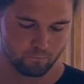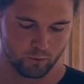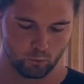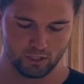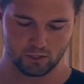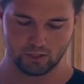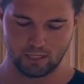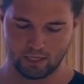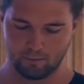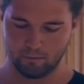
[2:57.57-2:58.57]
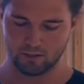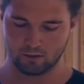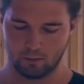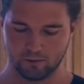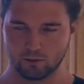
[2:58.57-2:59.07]
which
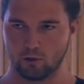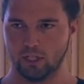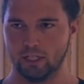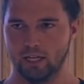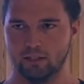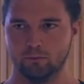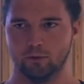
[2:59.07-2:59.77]
stops coordinated